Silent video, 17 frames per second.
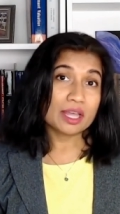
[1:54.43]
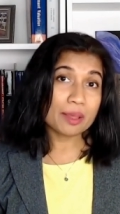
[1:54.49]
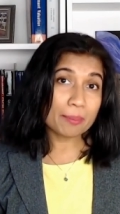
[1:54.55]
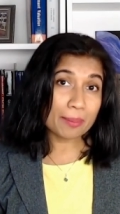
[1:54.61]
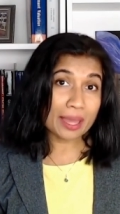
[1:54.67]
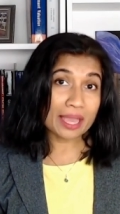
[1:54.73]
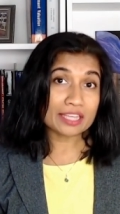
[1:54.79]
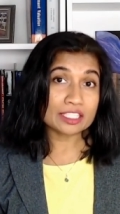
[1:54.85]

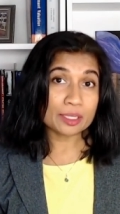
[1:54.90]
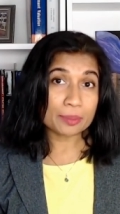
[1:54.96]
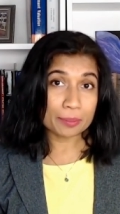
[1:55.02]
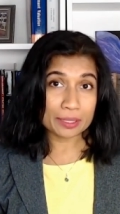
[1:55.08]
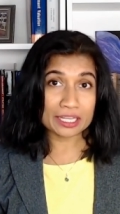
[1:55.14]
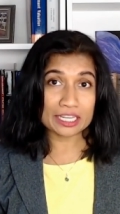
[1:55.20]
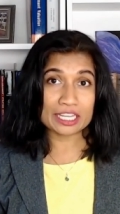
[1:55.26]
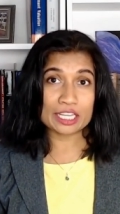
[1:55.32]
A bank
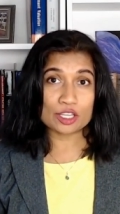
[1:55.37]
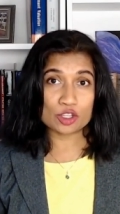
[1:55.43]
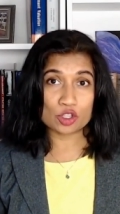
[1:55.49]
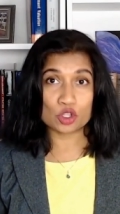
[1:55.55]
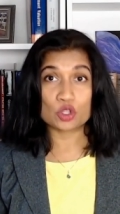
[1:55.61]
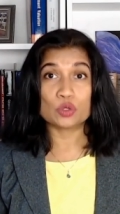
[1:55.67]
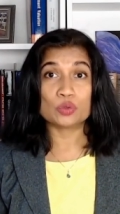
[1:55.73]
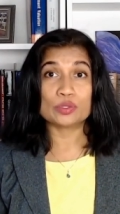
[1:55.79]
typically
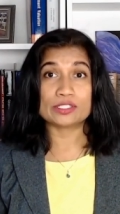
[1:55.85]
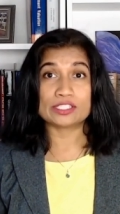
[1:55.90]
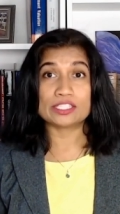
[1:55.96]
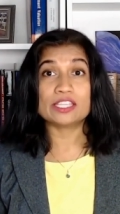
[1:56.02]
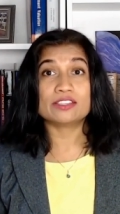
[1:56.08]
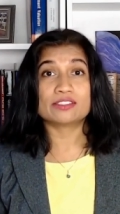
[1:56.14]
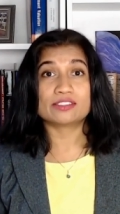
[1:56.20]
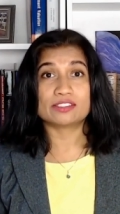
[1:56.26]
issues
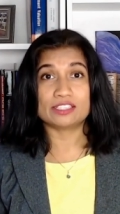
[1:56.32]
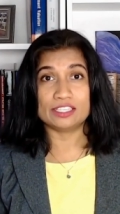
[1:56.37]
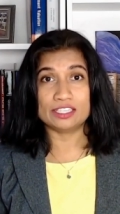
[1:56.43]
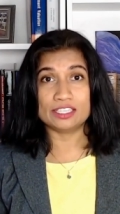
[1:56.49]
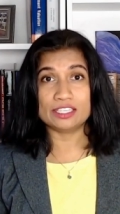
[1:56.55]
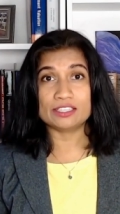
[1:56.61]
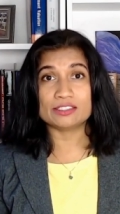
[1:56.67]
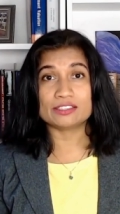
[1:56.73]
these
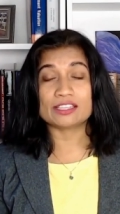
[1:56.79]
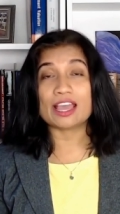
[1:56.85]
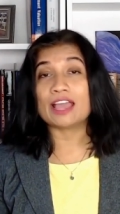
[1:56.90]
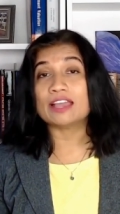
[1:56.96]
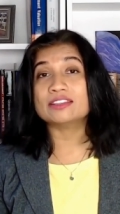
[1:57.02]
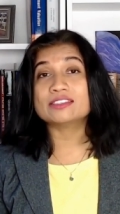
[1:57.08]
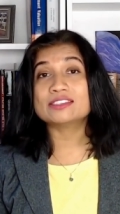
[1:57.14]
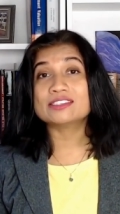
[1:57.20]
CDs
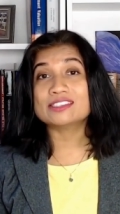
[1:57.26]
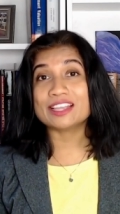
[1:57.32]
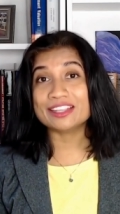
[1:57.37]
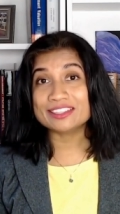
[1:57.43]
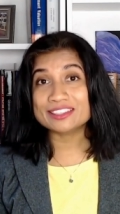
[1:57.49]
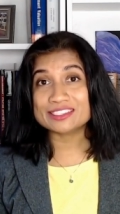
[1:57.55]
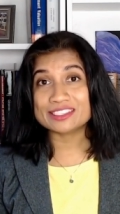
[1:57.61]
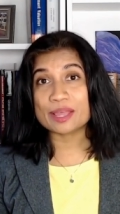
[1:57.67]
and
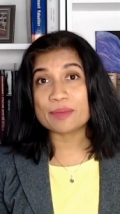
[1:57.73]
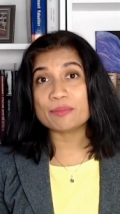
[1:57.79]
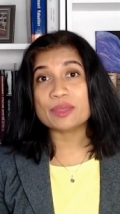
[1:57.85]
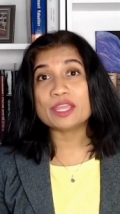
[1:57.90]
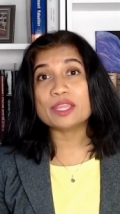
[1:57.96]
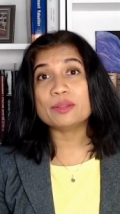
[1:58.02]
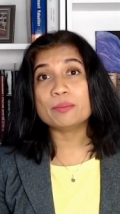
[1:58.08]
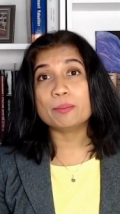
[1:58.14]
sells them
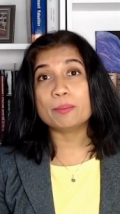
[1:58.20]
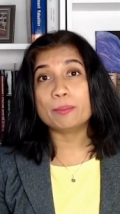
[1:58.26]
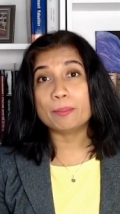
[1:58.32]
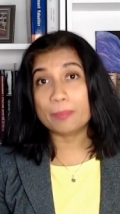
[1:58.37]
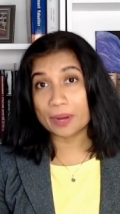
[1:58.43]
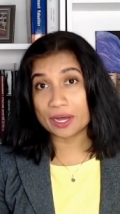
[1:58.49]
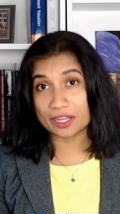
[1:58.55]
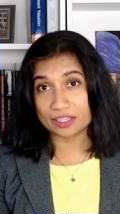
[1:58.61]
in
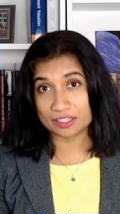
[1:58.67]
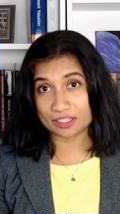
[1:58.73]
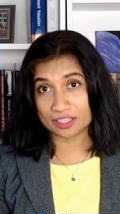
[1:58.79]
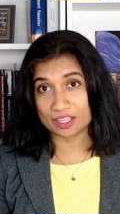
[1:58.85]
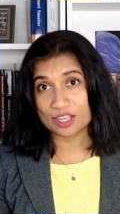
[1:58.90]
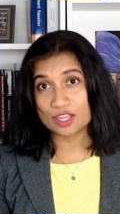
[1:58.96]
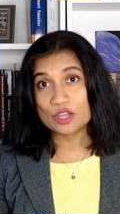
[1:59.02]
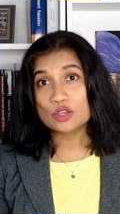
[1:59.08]

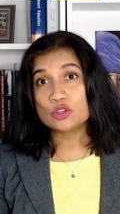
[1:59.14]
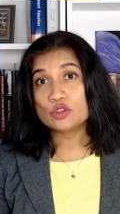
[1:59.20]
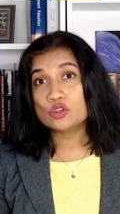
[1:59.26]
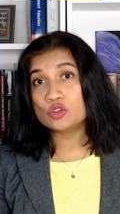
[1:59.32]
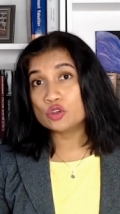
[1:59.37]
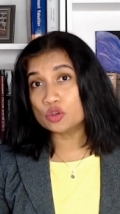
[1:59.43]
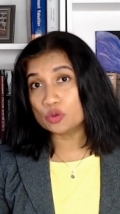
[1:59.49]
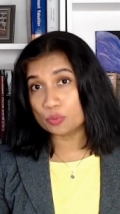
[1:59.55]
bulk
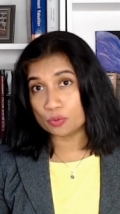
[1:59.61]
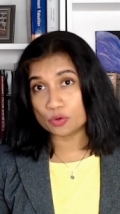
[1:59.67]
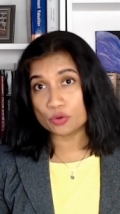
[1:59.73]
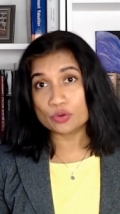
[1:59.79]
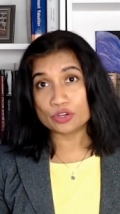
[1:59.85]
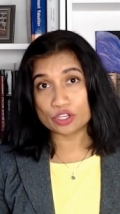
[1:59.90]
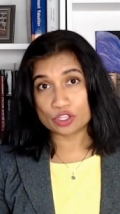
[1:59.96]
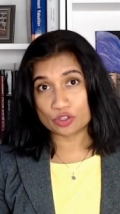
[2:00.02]
to
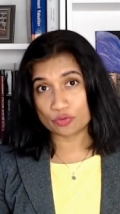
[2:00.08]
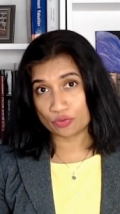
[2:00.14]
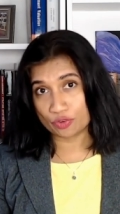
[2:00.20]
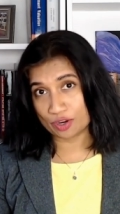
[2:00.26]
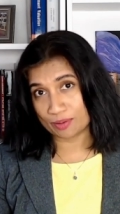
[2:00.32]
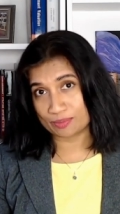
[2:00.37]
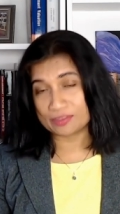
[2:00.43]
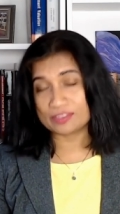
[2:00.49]
brokerage
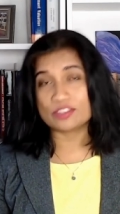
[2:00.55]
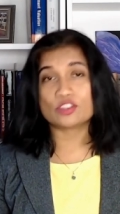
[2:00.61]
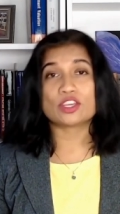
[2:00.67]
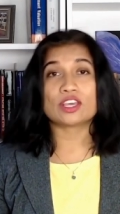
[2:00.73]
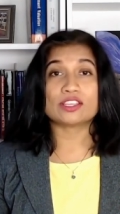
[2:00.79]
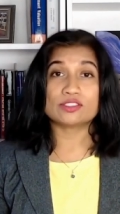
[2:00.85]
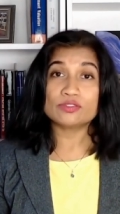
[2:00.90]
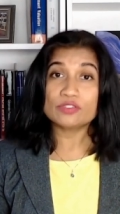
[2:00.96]
firms such
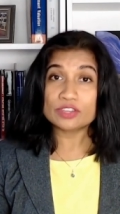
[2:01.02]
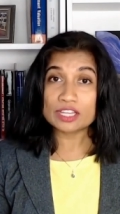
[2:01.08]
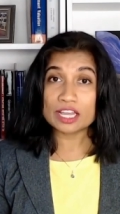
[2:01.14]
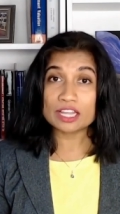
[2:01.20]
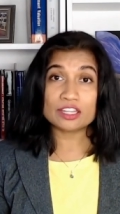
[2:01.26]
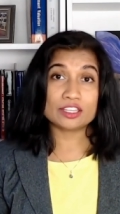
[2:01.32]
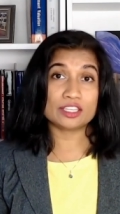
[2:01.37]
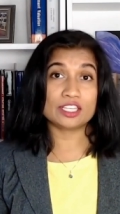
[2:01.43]
as
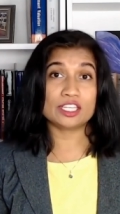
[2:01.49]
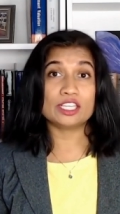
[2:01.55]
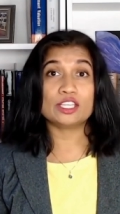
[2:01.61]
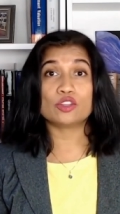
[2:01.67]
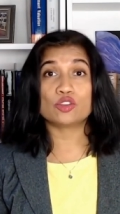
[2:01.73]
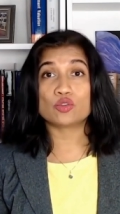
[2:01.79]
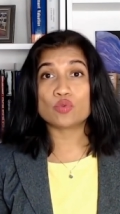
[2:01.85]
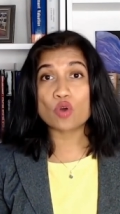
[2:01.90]

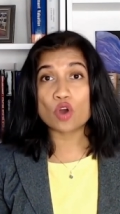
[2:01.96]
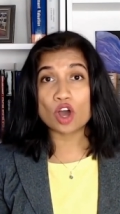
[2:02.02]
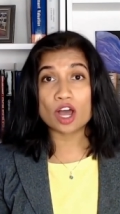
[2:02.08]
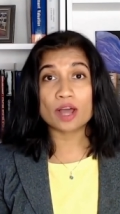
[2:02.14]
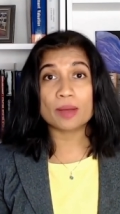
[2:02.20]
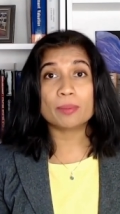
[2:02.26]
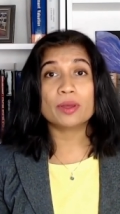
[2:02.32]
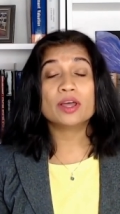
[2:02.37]
Fidelity,
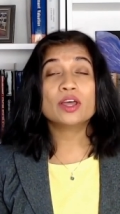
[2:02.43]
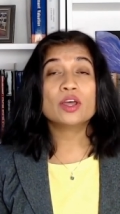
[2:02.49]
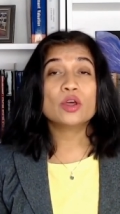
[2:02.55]
Schwab,